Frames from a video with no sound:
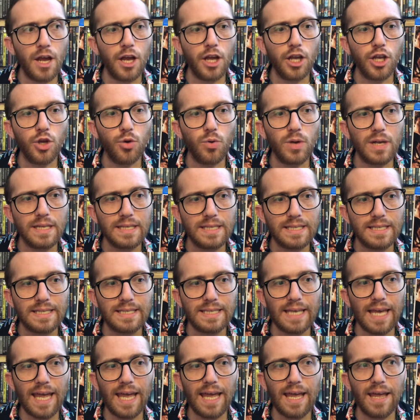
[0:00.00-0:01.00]
you can
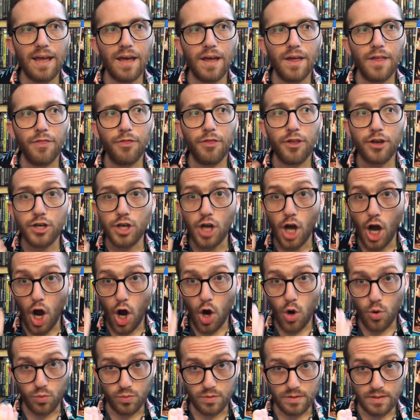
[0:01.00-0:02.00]
see the
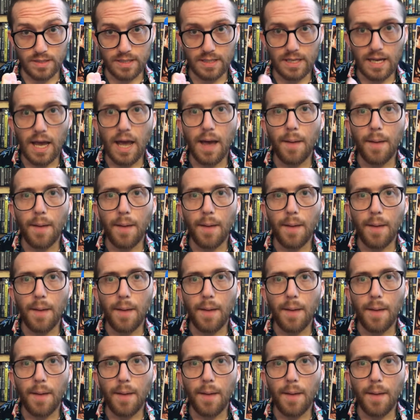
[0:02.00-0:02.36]
tones,